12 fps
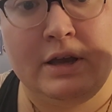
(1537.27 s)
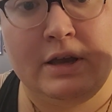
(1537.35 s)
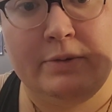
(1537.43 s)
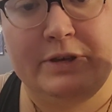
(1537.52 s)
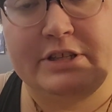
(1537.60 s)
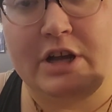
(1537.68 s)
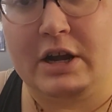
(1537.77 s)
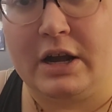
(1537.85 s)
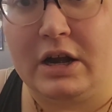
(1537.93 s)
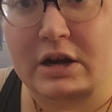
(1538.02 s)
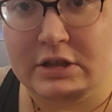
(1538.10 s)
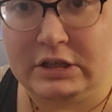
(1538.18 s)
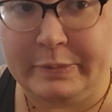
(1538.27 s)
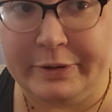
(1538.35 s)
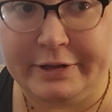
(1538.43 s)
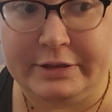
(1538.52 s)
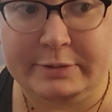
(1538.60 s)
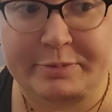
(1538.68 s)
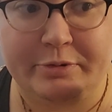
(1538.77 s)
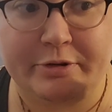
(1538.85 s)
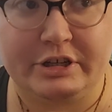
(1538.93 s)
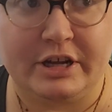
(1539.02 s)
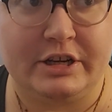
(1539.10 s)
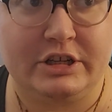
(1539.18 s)
we started it on sprints, but
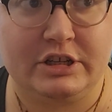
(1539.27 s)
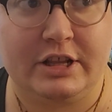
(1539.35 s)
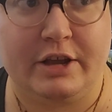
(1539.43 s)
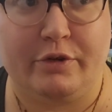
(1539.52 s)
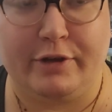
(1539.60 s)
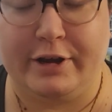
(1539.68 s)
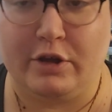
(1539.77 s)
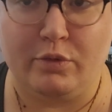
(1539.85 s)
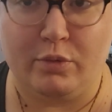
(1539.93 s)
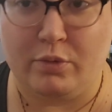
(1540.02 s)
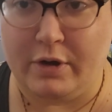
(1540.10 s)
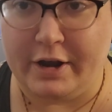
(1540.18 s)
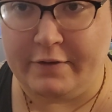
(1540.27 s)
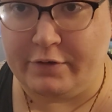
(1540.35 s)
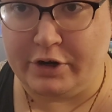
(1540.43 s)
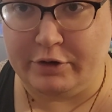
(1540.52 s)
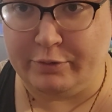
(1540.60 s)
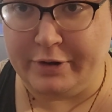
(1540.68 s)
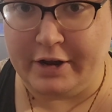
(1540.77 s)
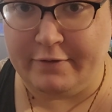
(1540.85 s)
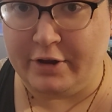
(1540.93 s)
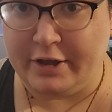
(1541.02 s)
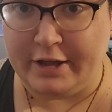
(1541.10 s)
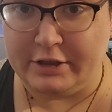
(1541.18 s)
we're kind of just reading whenever
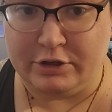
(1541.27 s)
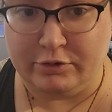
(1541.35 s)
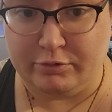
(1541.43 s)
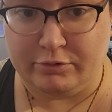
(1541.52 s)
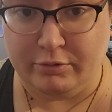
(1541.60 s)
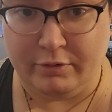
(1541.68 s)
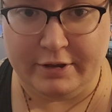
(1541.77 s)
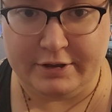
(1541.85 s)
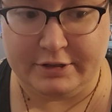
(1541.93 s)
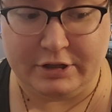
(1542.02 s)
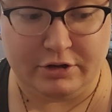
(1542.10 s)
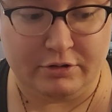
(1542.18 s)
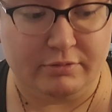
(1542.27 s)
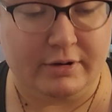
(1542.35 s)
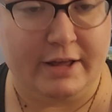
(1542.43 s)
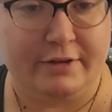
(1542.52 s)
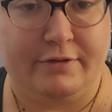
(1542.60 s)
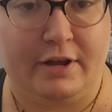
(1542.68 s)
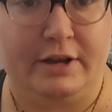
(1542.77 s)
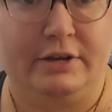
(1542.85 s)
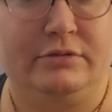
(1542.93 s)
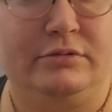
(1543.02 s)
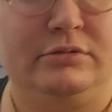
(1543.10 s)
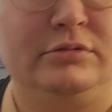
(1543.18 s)
you get to is, fine.
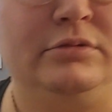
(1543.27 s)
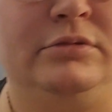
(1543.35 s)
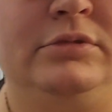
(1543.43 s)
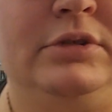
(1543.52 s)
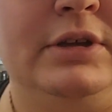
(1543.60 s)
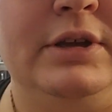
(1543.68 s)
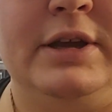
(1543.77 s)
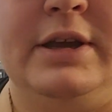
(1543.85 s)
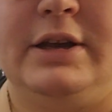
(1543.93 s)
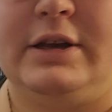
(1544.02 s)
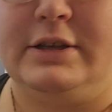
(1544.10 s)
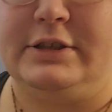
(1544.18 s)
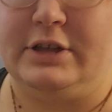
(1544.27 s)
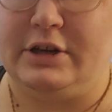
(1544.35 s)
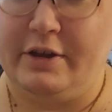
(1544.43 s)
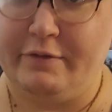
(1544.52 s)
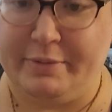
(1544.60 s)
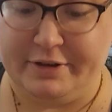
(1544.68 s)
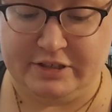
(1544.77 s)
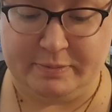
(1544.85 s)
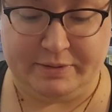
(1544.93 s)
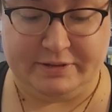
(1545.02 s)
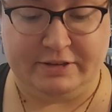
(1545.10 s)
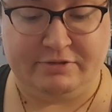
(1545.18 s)
because, you know, everybody's
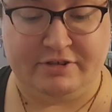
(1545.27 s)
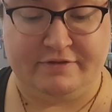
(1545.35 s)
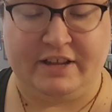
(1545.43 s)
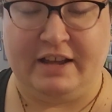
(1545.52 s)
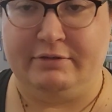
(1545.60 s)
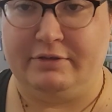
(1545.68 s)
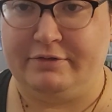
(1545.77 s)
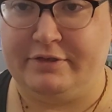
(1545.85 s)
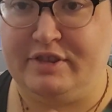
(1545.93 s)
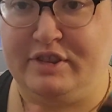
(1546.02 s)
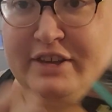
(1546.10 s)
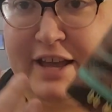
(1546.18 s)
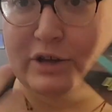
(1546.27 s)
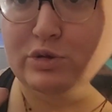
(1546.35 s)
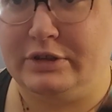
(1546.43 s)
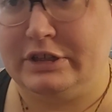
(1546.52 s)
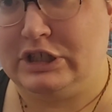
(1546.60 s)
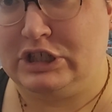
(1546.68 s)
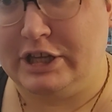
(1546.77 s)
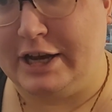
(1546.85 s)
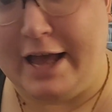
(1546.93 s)
busy. We don't have time to schedule this shit